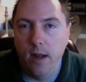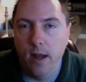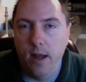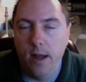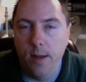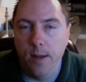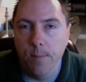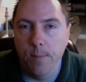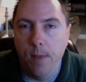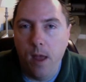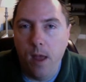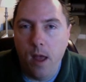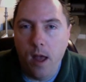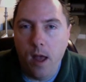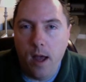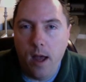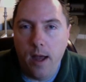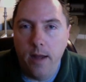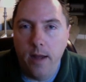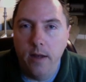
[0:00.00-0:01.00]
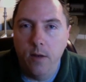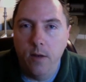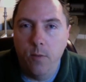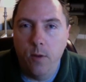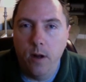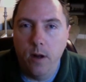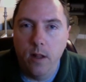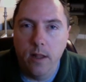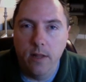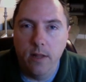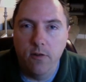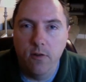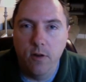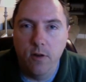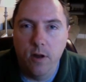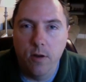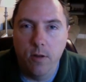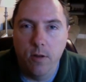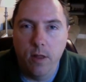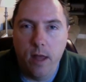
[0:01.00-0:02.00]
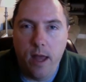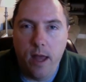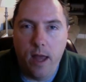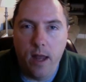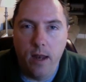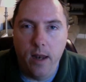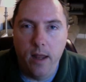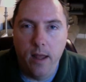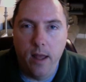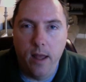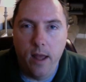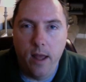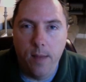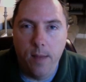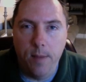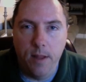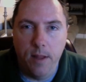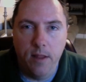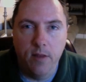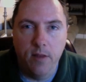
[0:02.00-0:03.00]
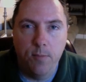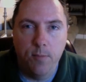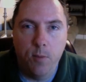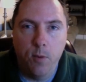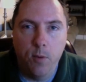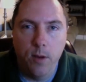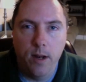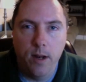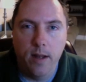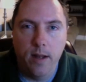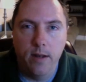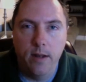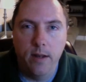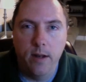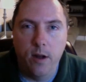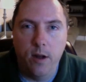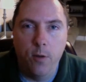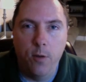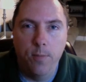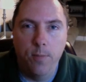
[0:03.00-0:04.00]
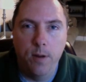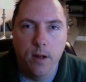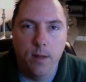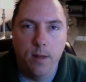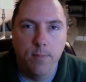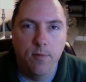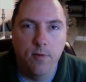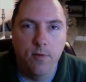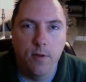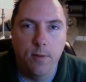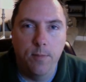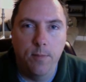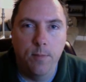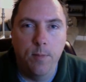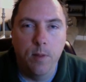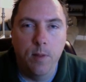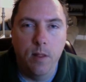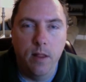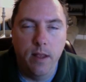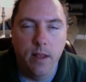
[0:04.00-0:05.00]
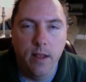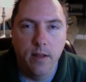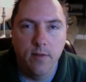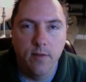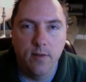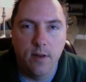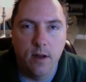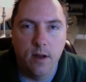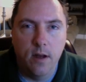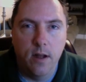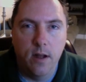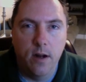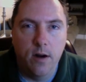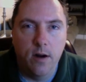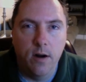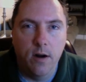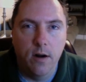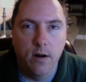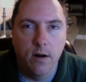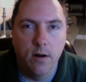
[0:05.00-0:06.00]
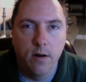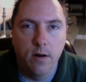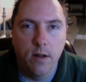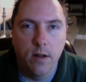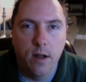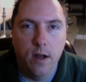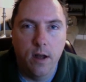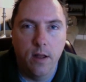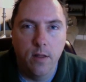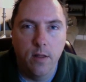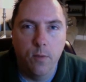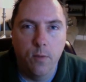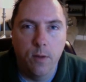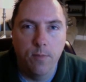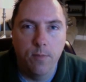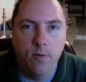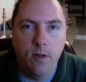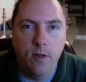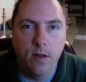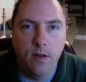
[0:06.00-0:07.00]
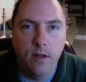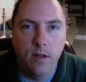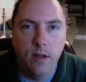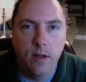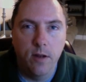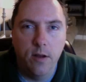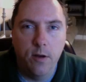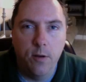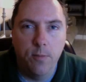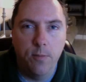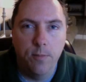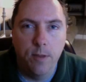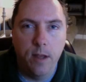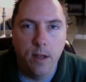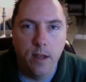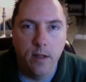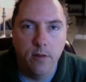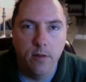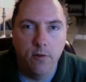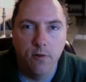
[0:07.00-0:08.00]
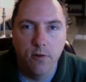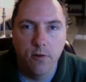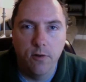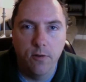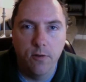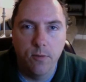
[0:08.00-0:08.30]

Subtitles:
I did want to let you know that at this point I did open up some links on the WebCT homepage,